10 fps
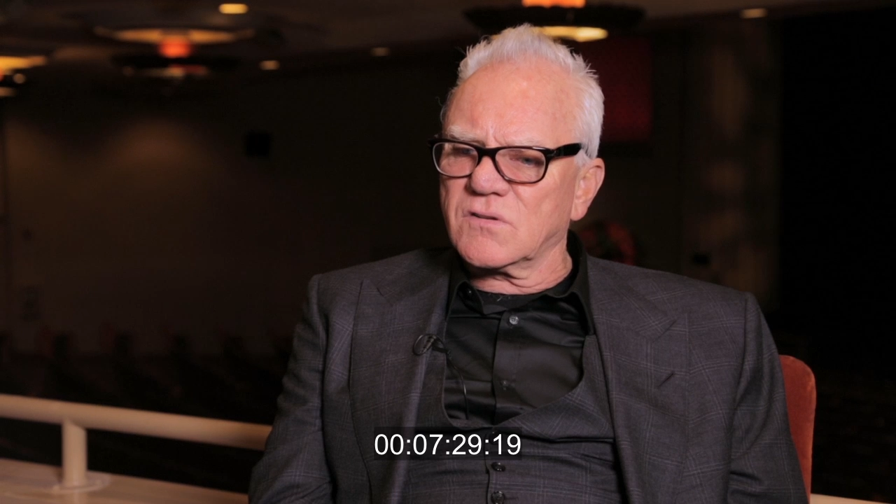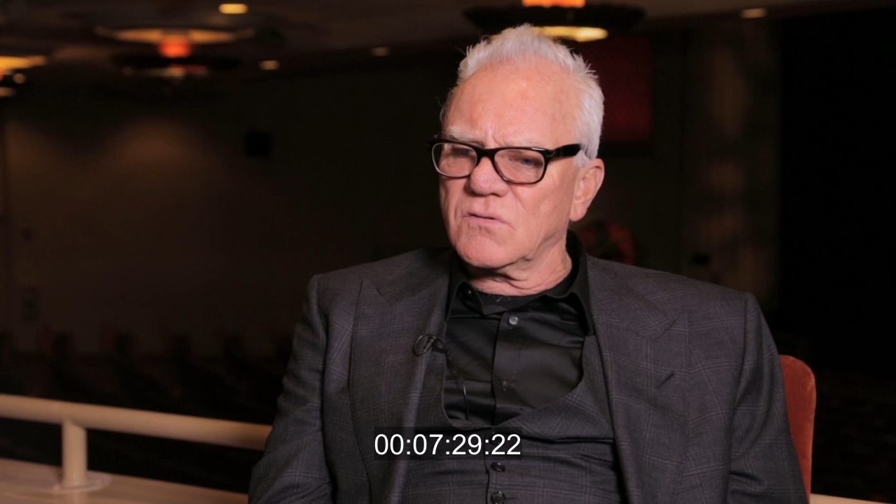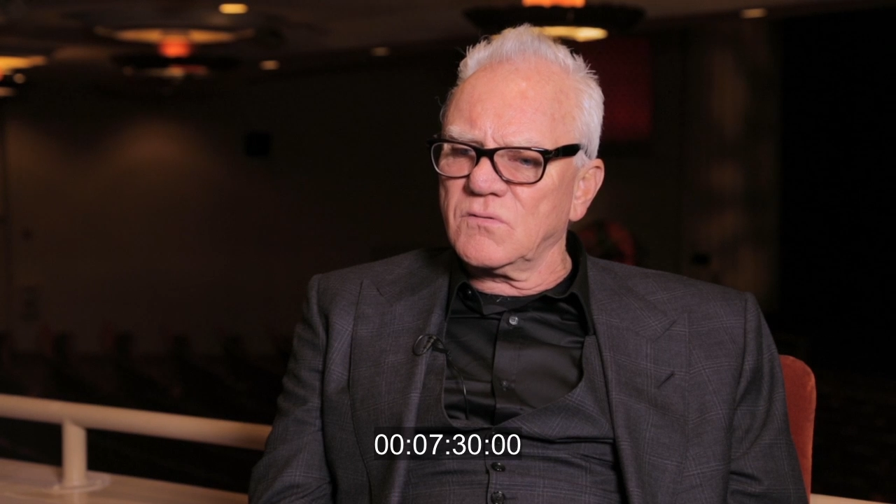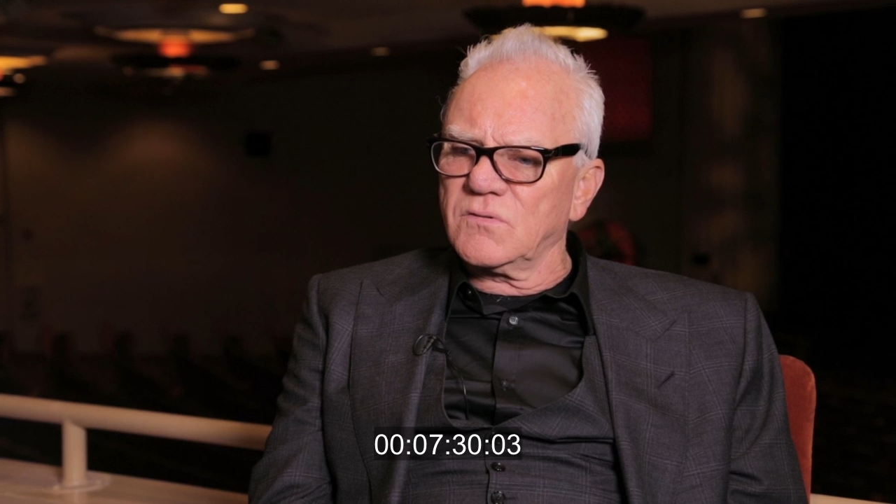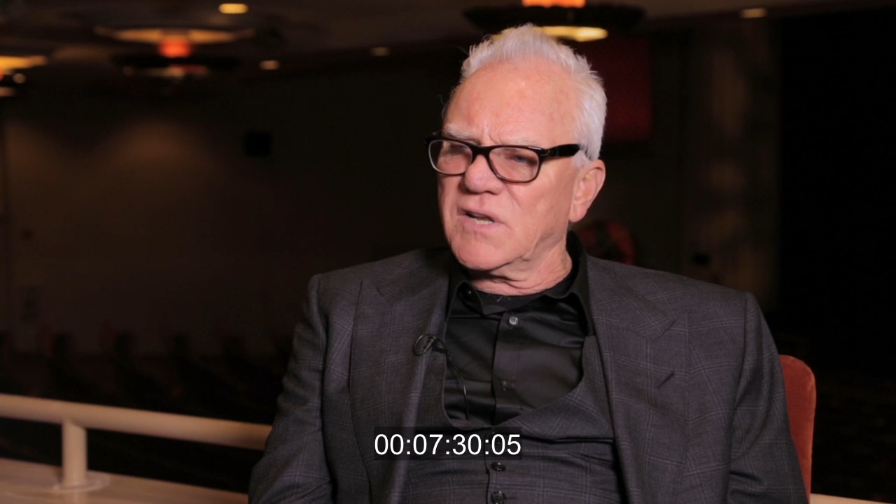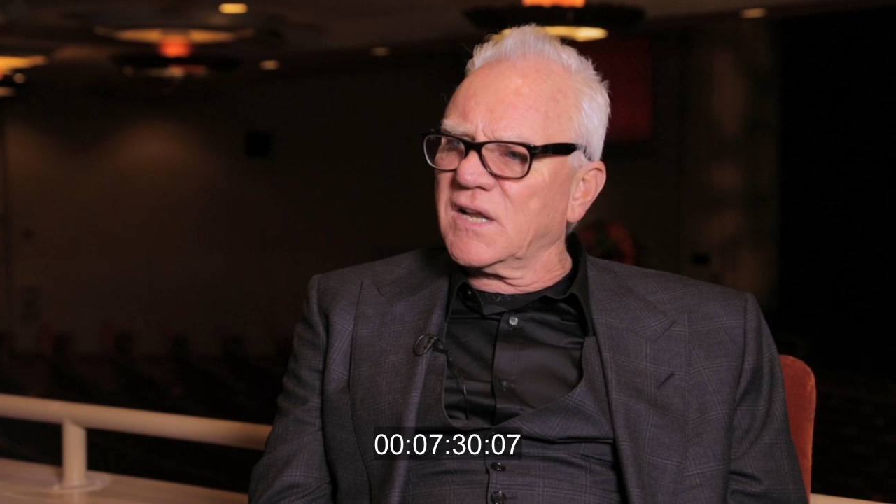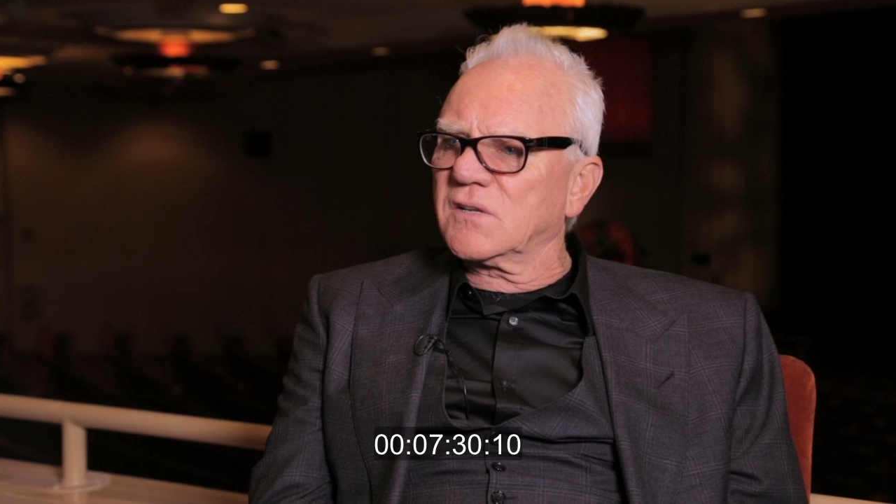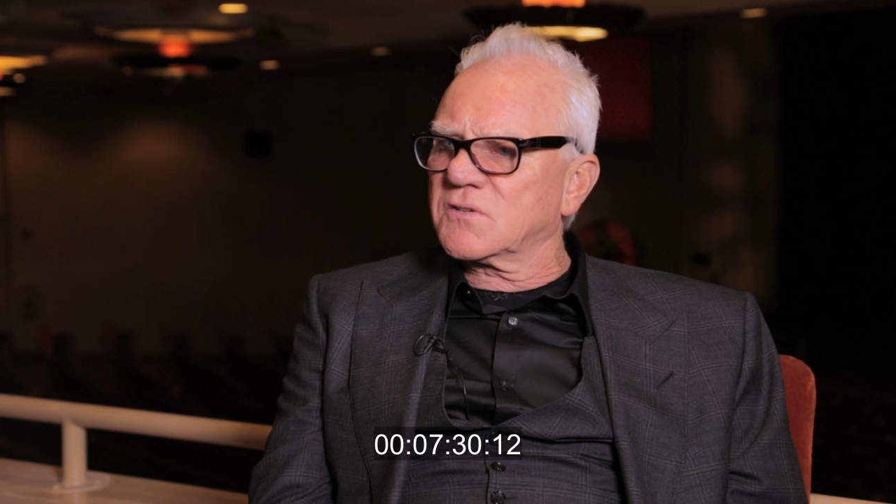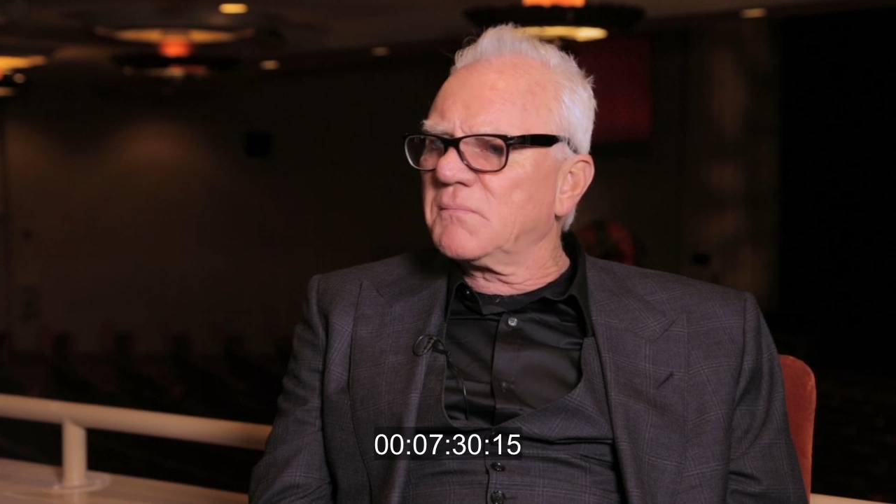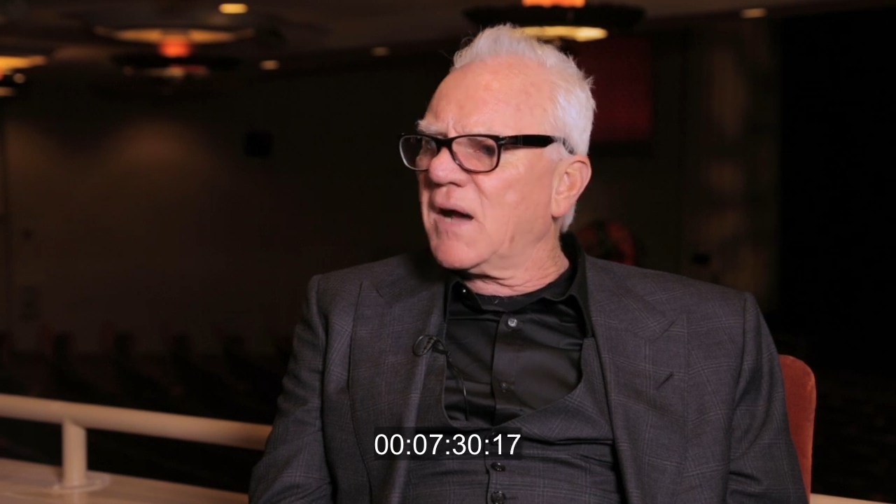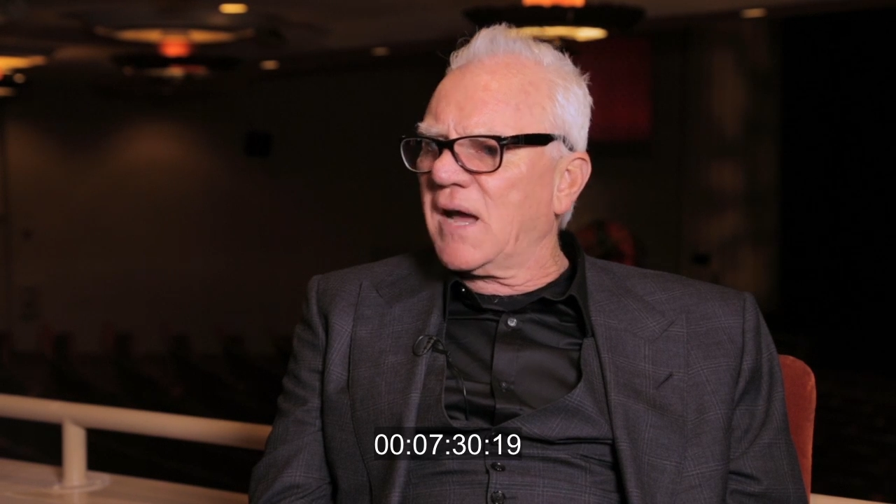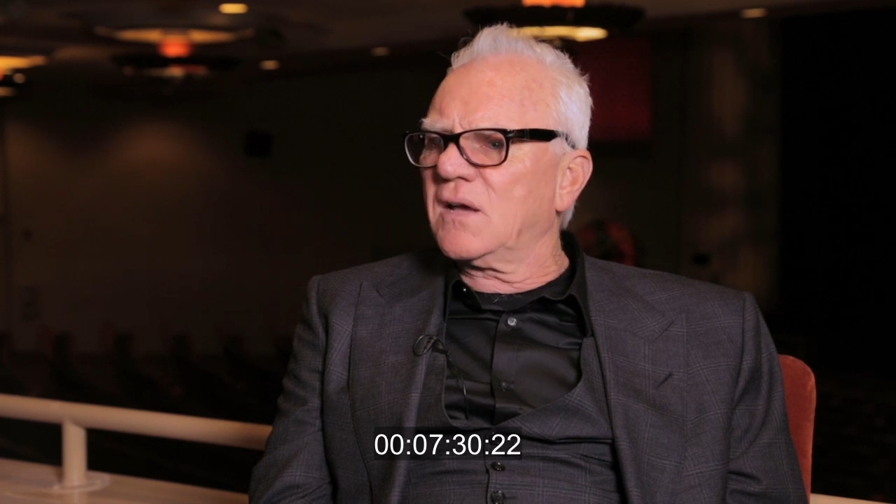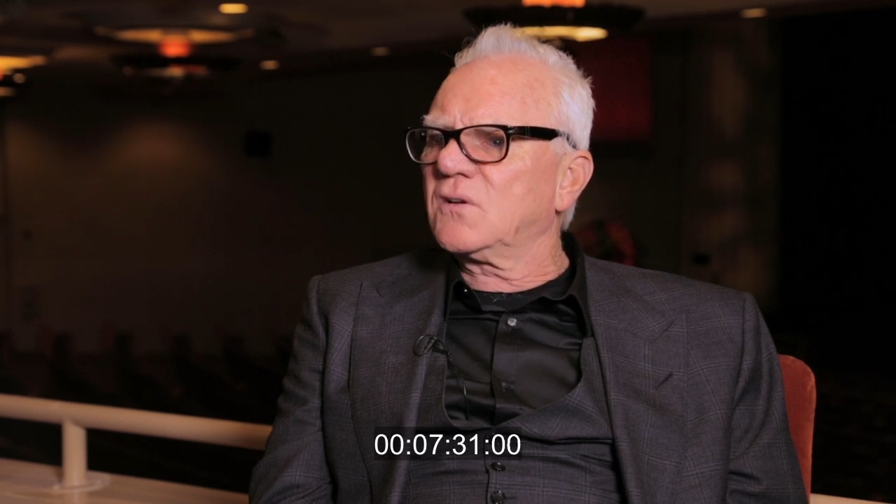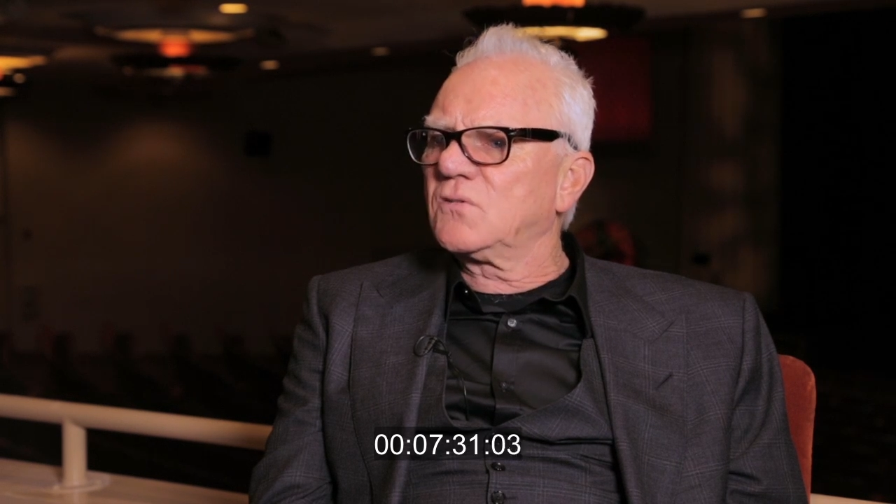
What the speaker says: to Nicholas Meyer,